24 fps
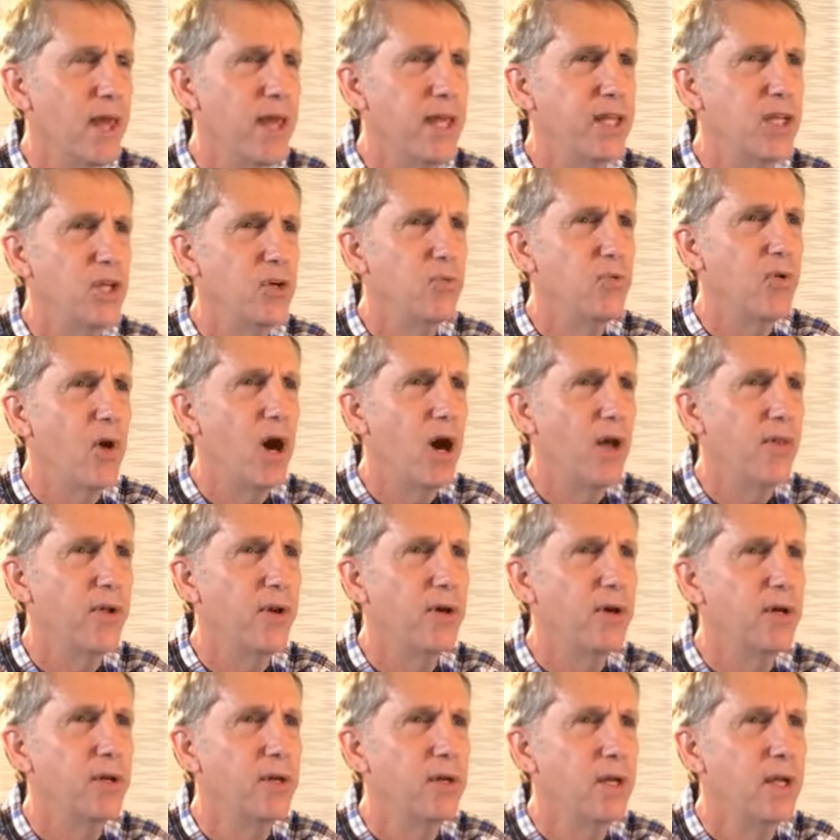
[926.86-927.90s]
Thank you,
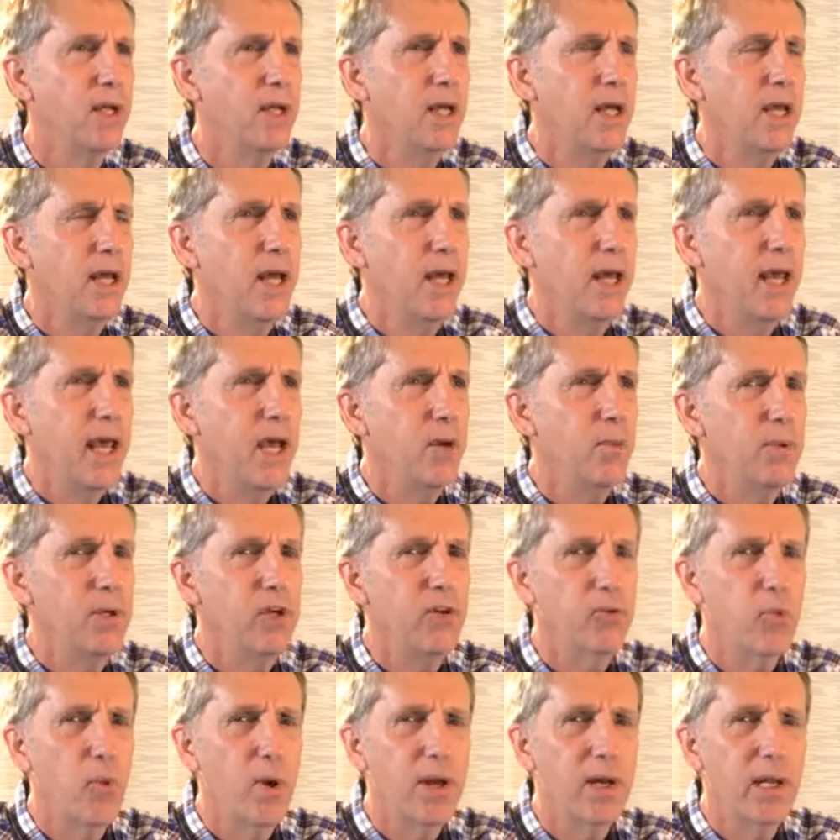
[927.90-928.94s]
Father. And we
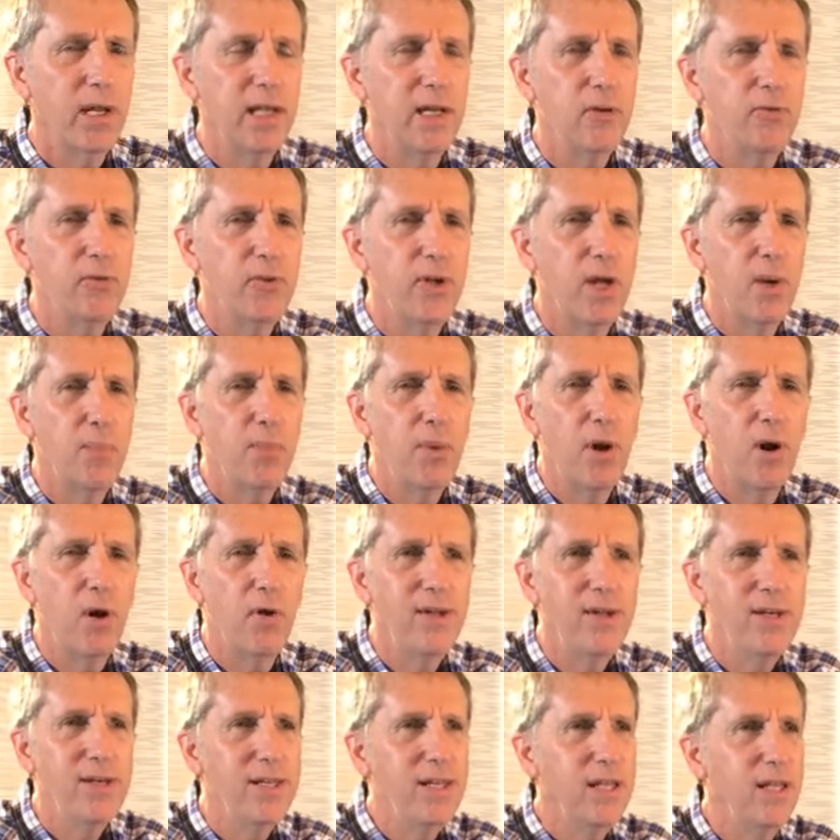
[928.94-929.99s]
just want to lift up
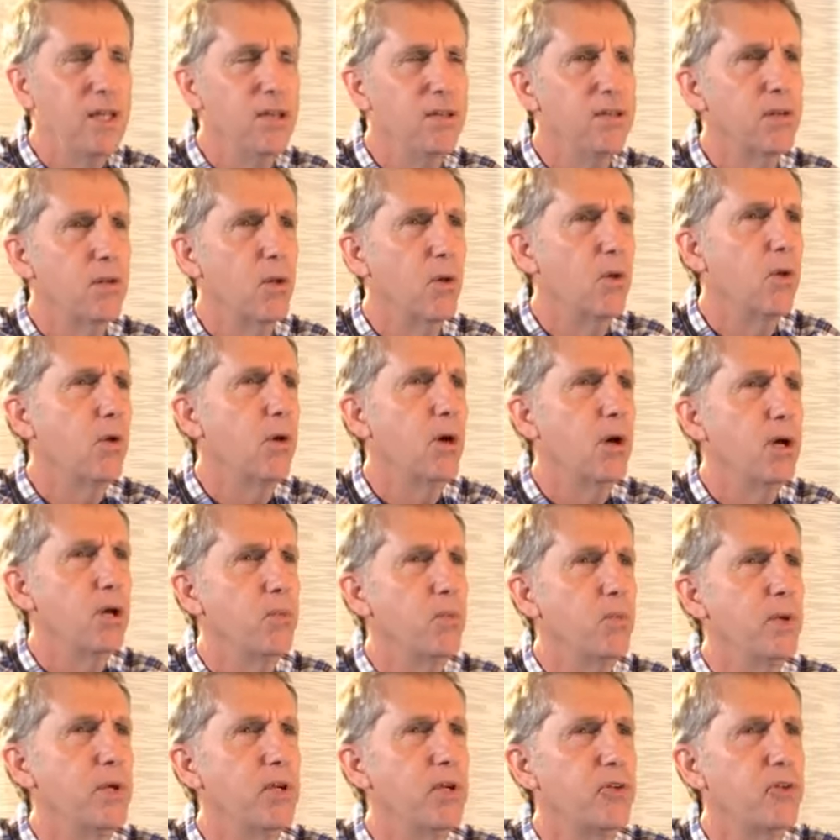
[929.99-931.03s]
all the needs,
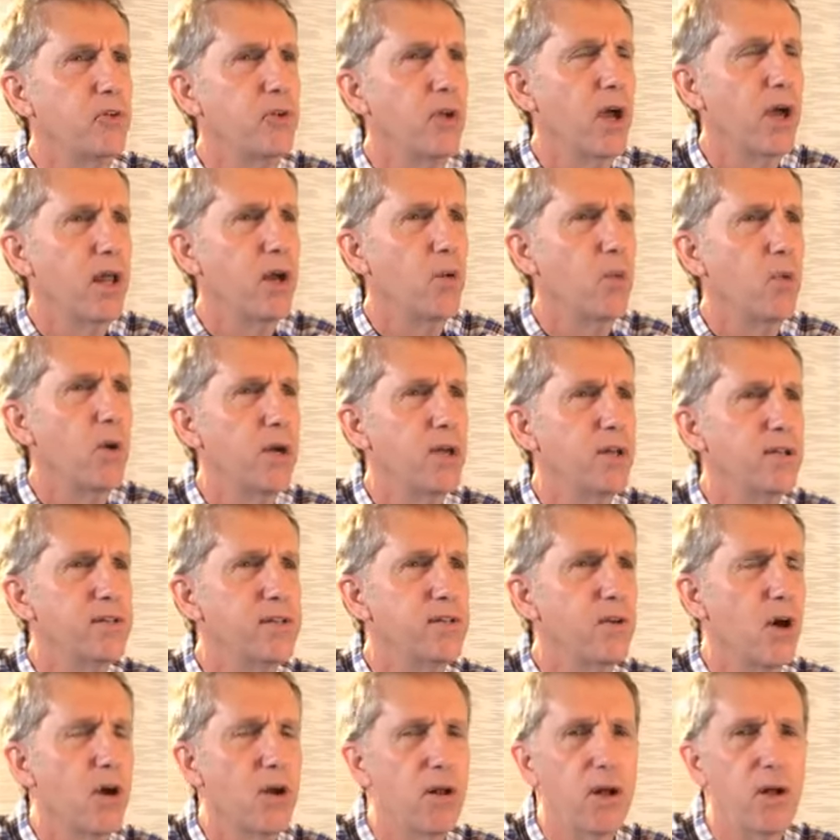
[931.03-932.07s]
Lord. We just kind of want to
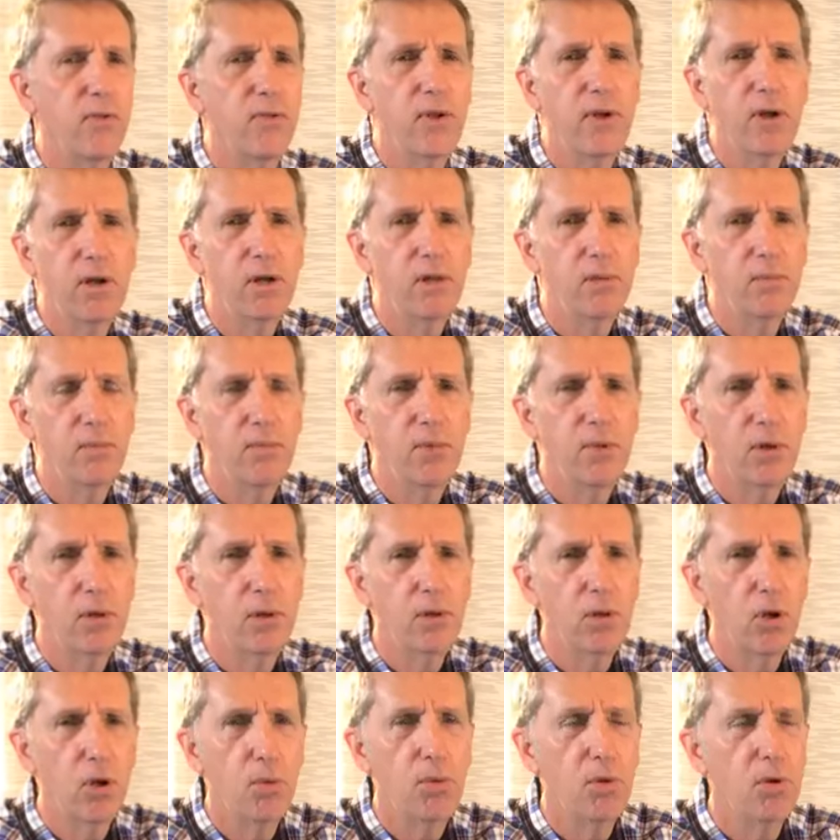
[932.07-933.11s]
start on the, the
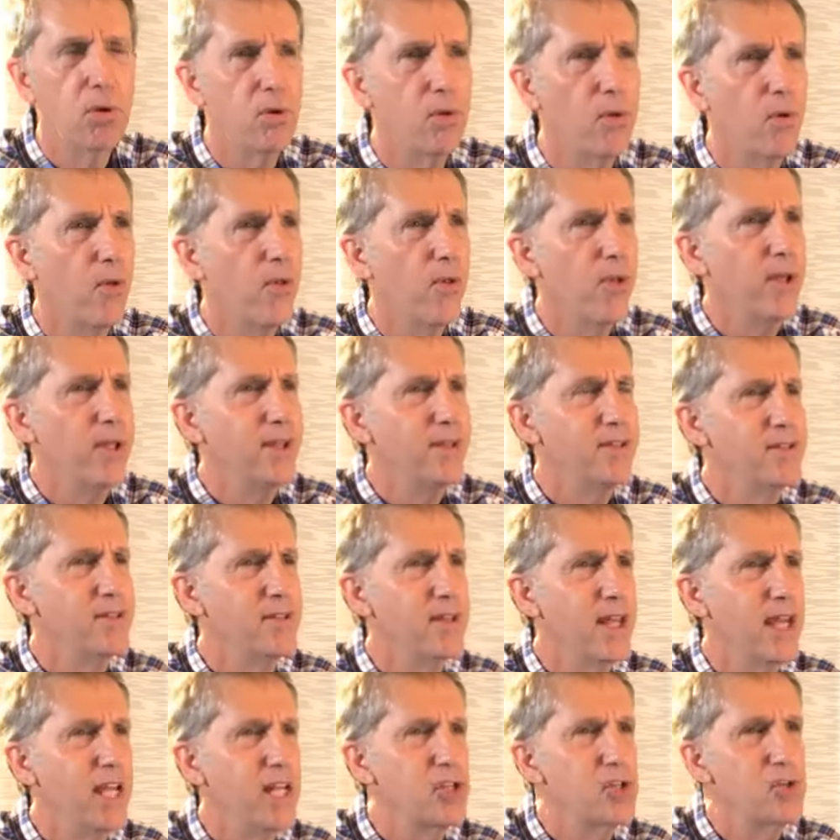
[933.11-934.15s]
global
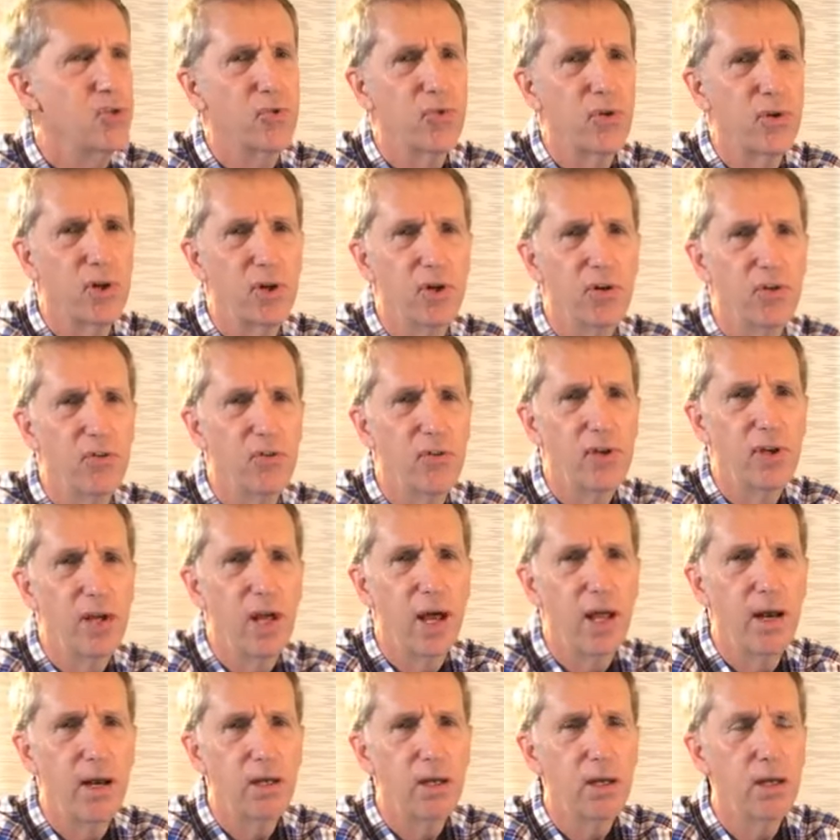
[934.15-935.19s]
stage first and
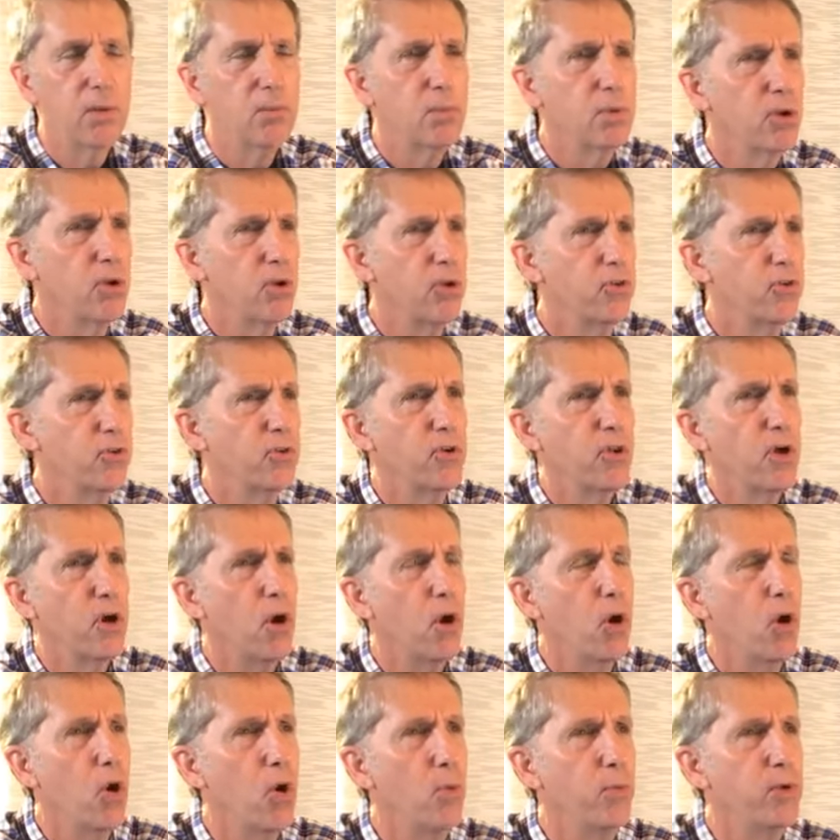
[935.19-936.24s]
kind of come closer to
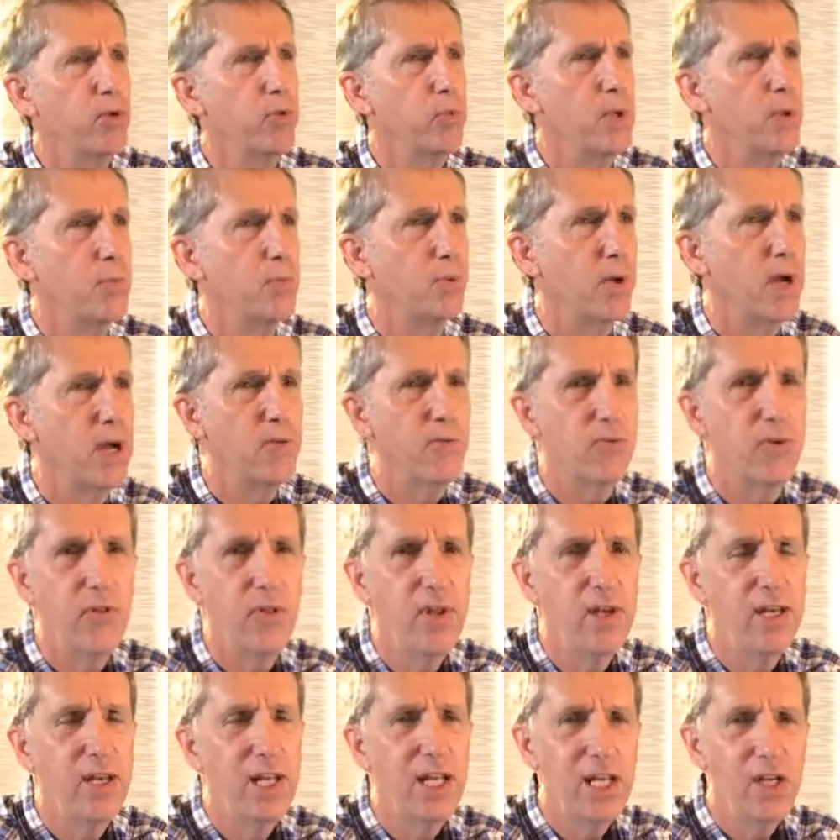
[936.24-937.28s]
home as we pray for
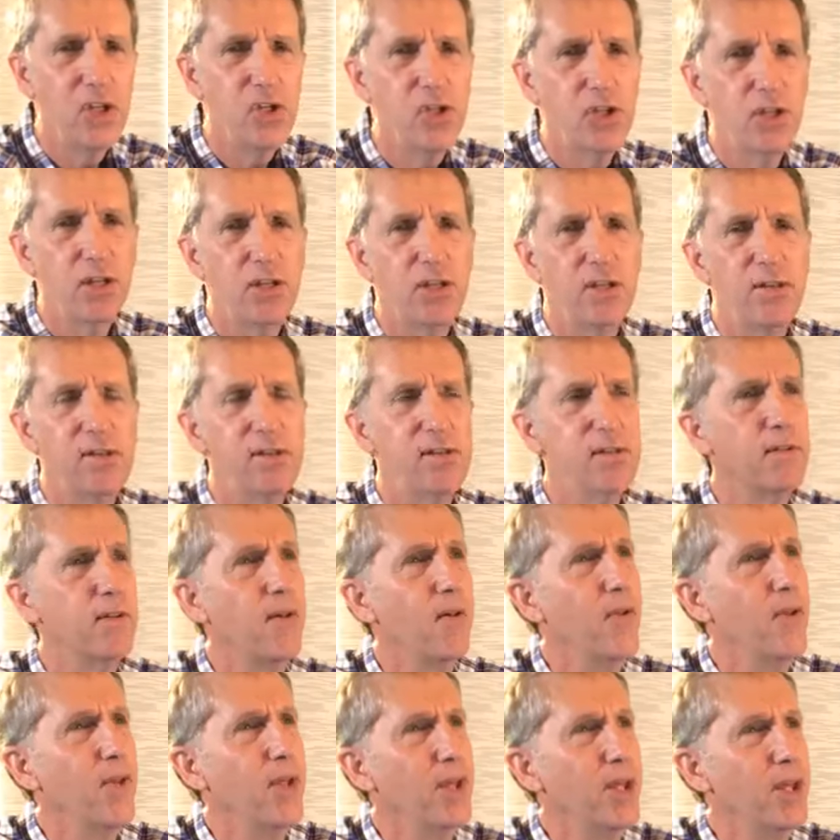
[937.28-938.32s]
the nations.
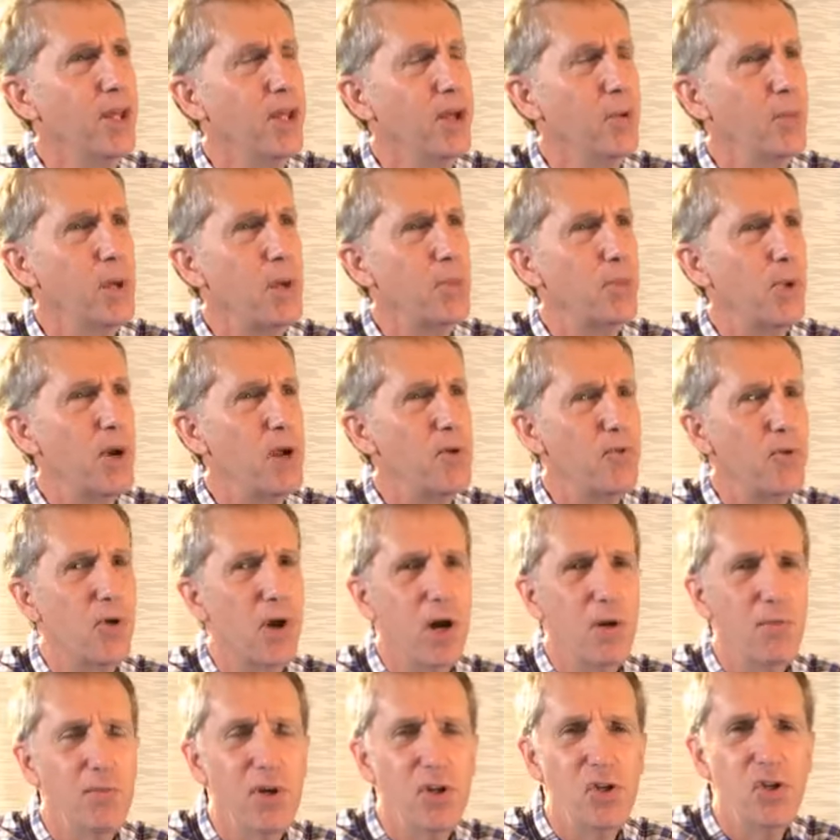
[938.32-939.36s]
We pray
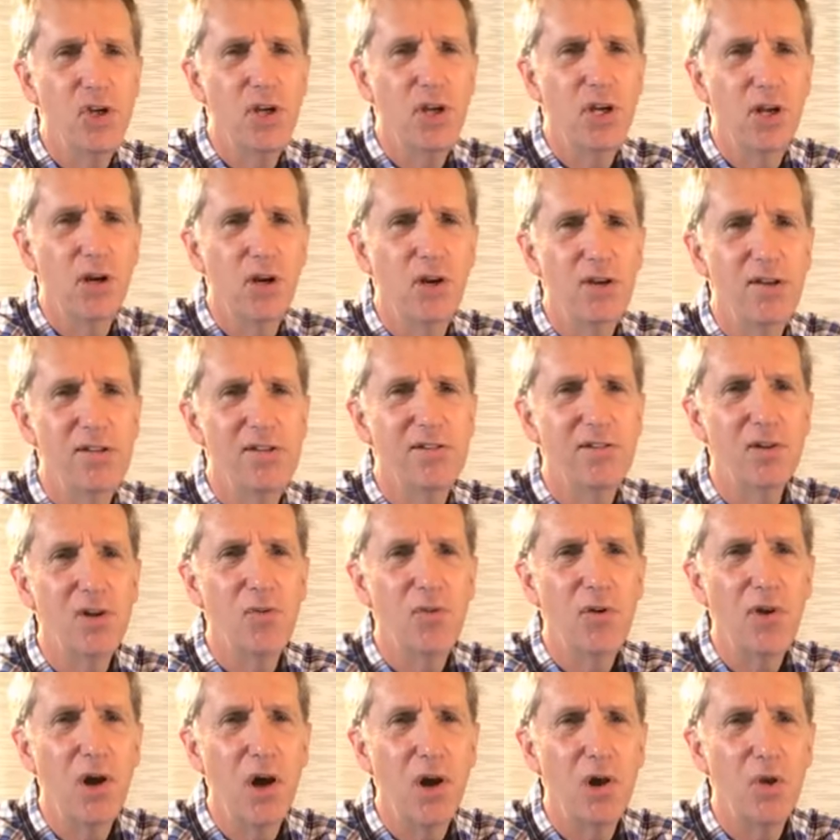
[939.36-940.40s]
for our missionaries
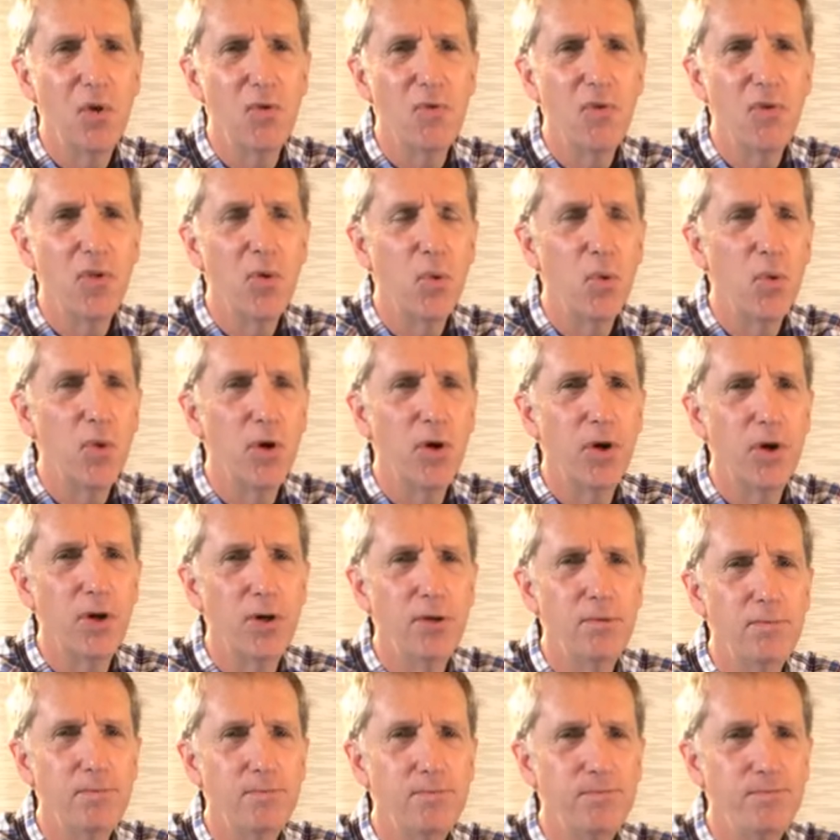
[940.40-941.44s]
serving all over the
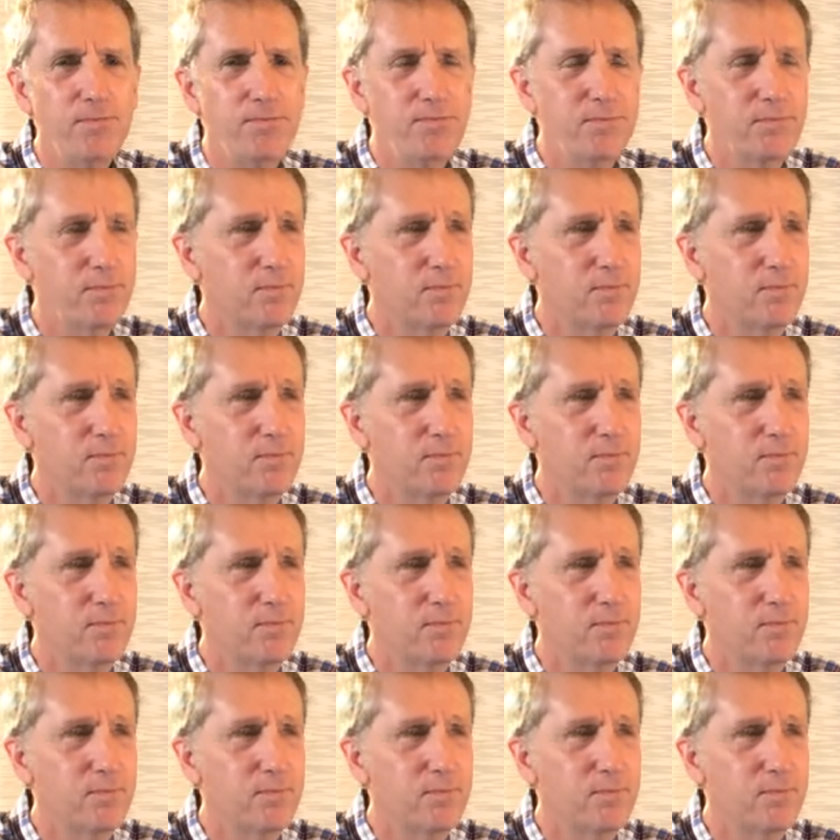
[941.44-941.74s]
world.